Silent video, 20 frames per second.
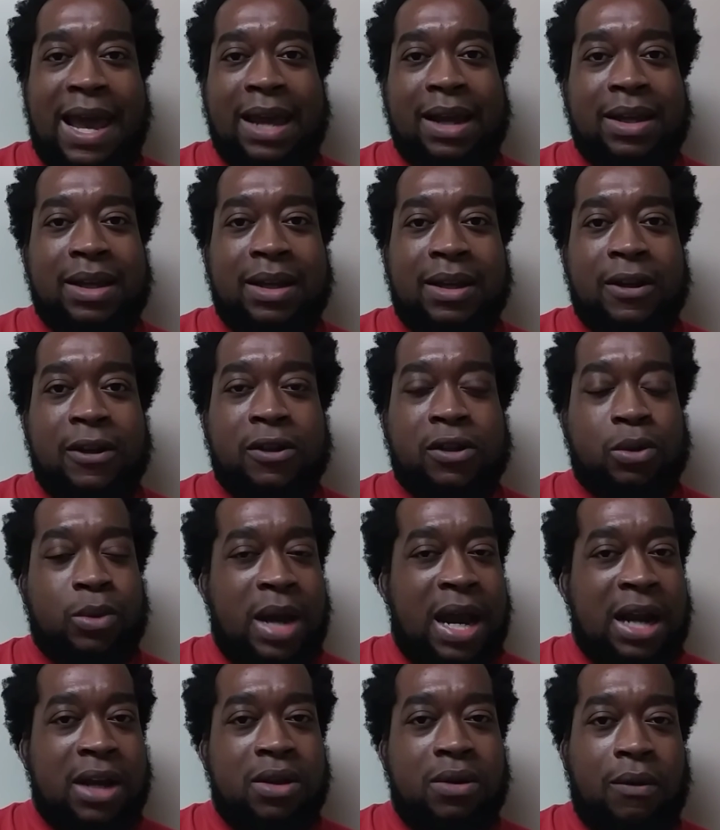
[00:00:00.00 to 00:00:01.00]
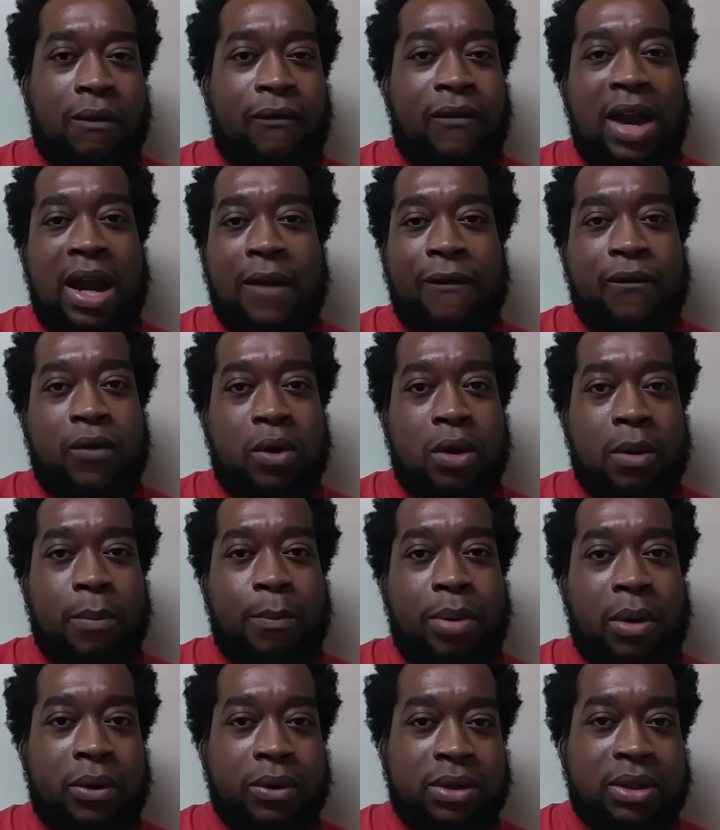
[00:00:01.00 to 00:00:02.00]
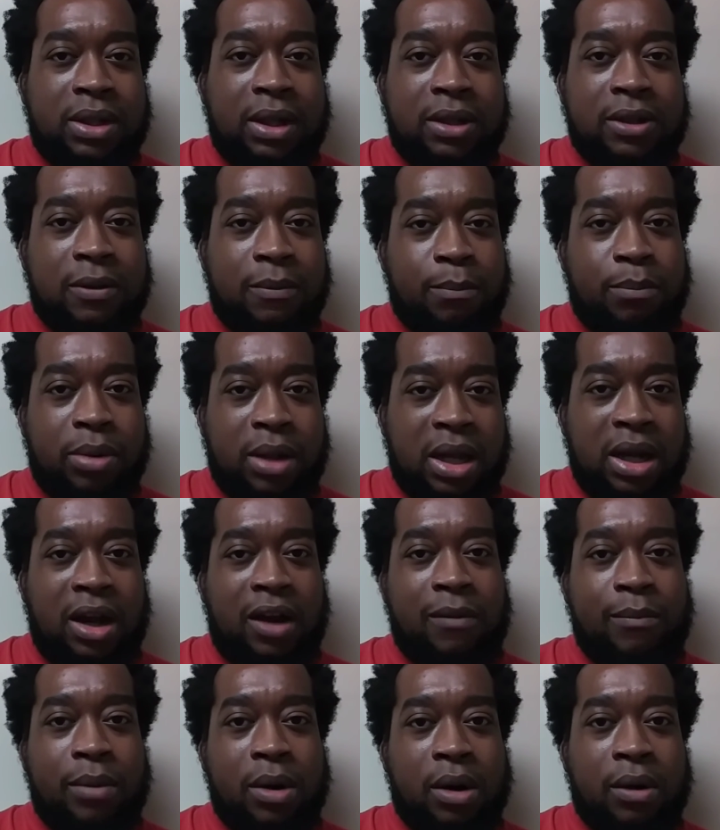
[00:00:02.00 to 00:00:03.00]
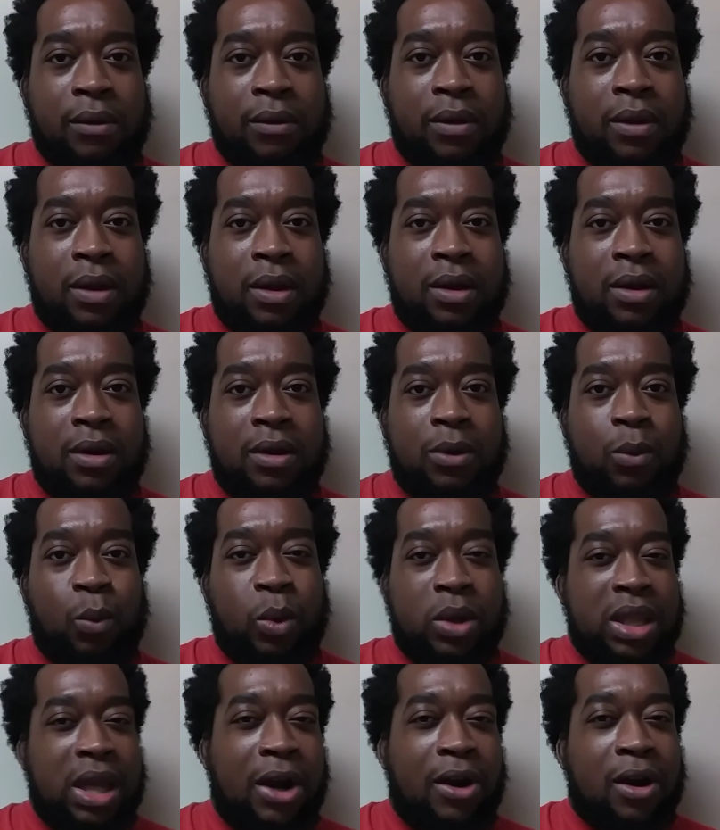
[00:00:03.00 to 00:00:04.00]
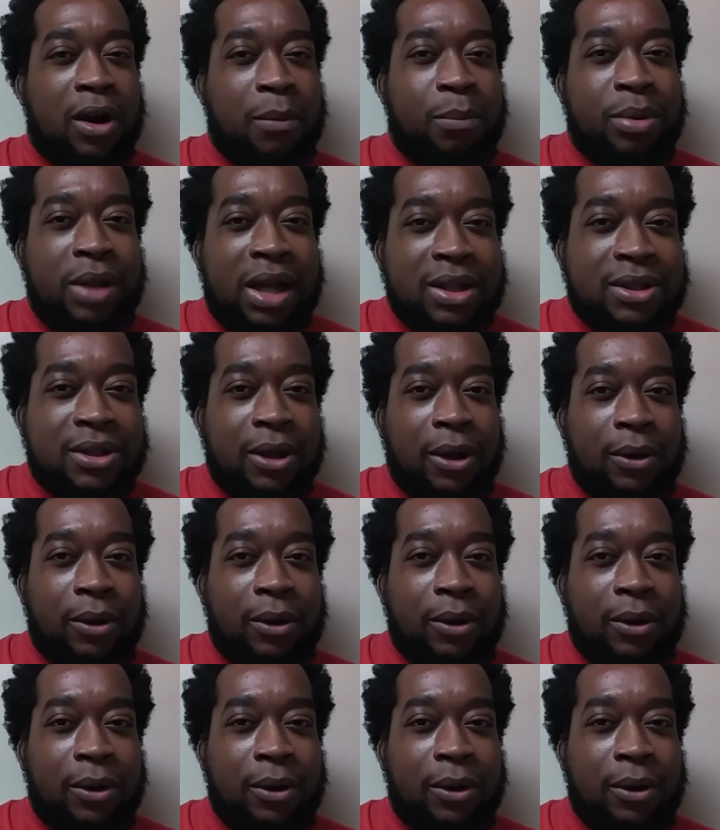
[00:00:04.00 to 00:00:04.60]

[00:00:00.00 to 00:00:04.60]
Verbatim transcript: So how do you fight for a postseason playoff berth with Eric Bledsoe?